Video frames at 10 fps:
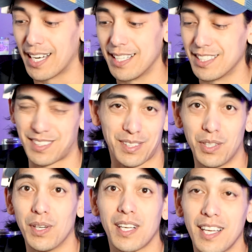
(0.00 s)
that I just
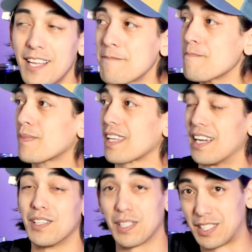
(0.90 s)
cook. I
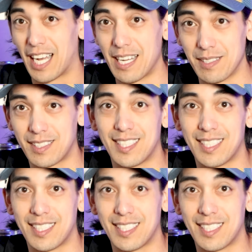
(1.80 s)
cook giant